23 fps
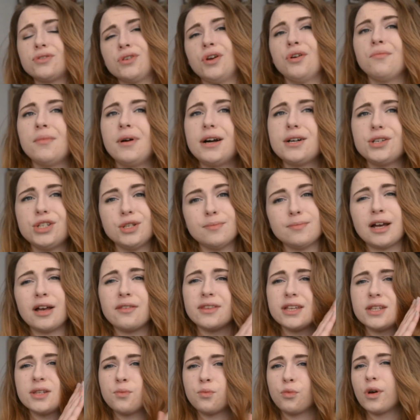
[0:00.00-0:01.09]
so much
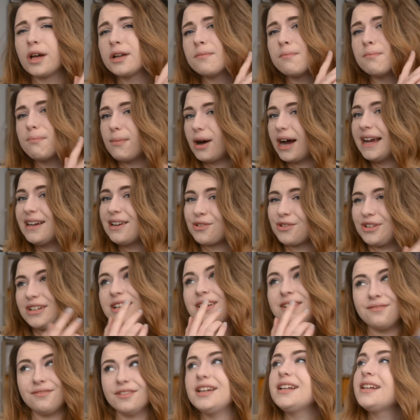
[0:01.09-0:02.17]
about this one minor
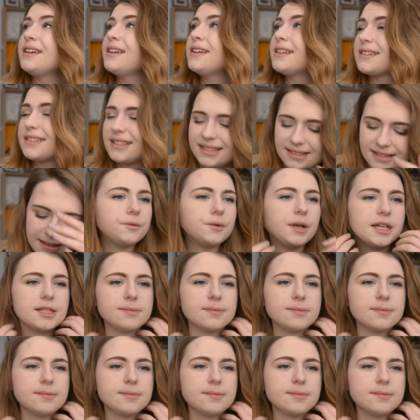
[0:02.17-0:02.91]
inconvenience?